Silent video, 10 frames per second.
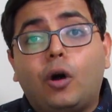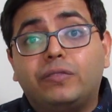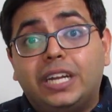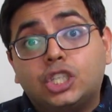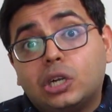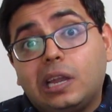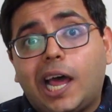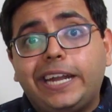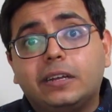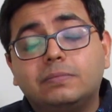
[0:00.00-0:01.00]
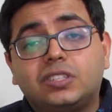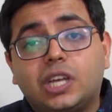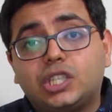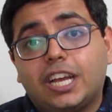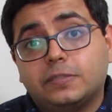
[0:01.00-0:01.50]
of digital items
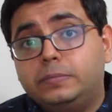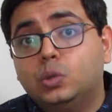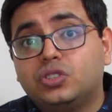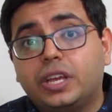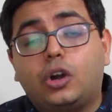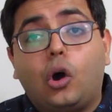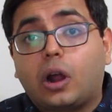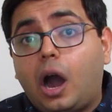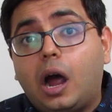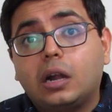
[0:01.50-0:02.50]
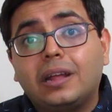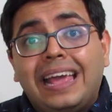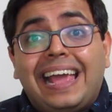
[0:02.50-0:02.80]
such as music or art